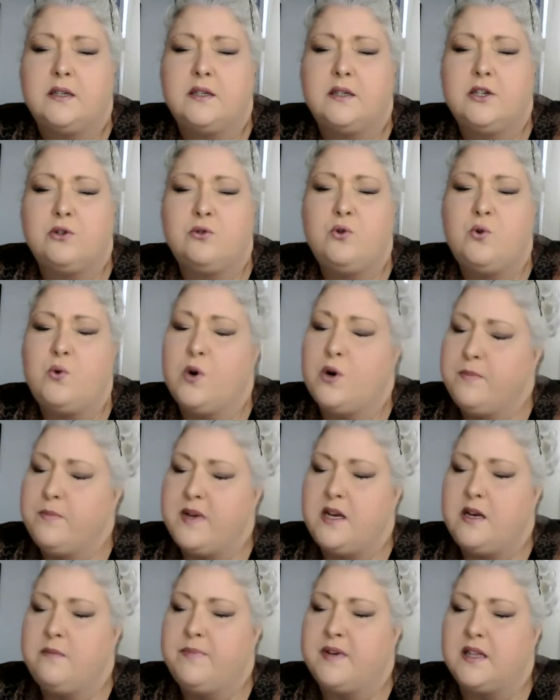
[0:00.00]
don't quote
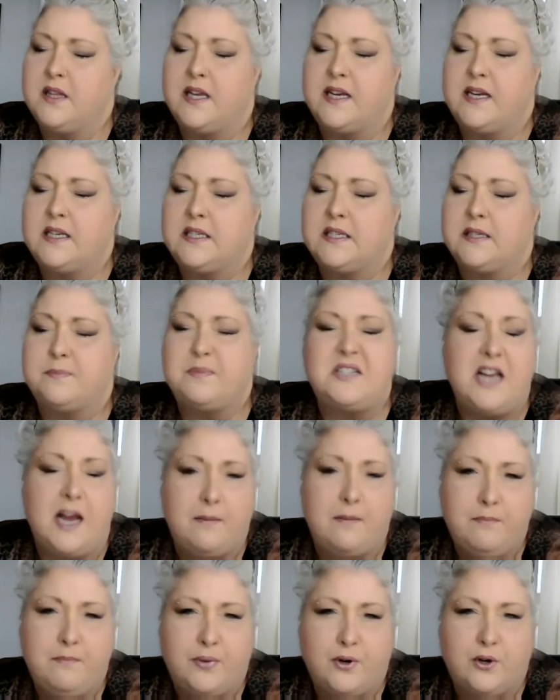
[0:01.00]
me, but like
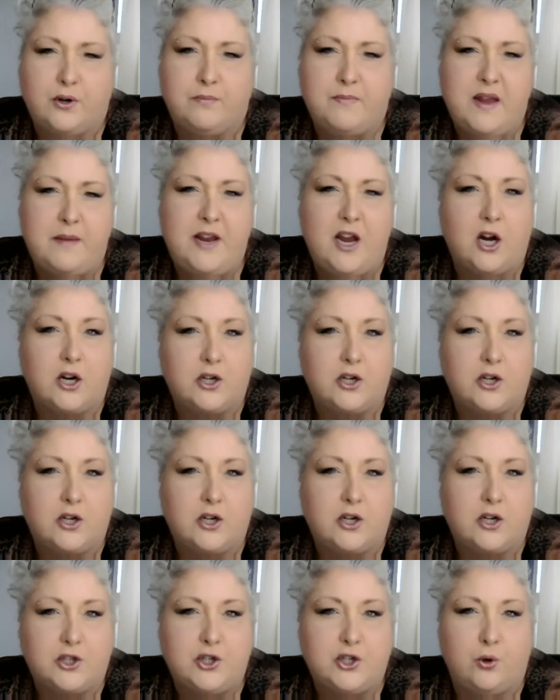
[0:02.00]
September, maybe
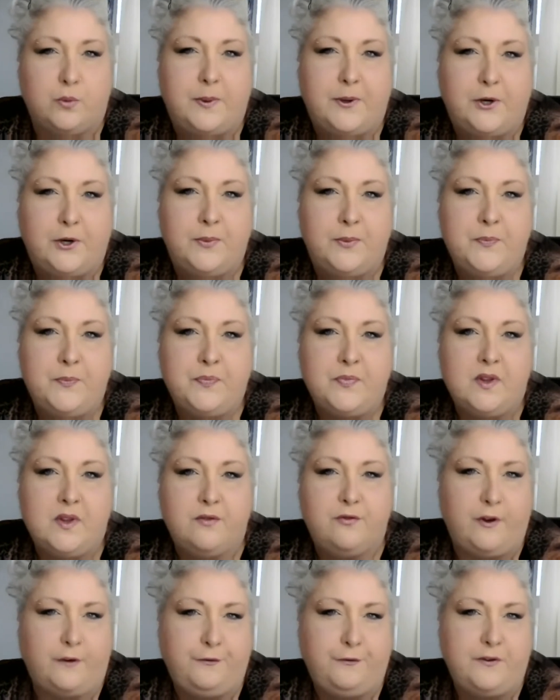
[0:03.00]
October
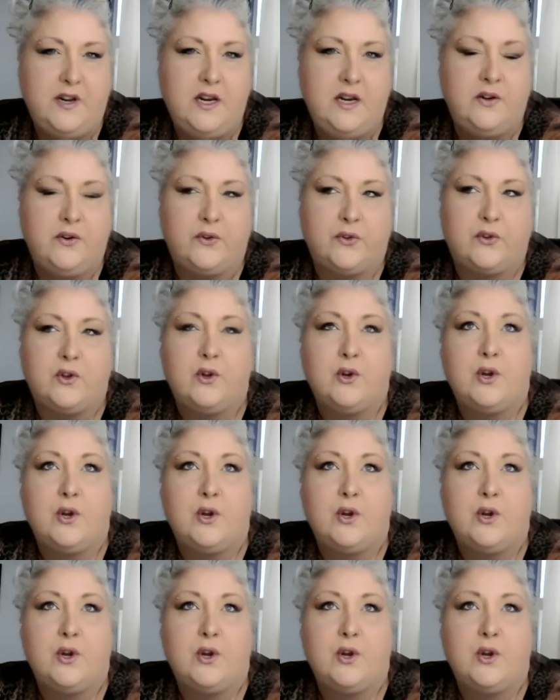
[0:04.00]
15th.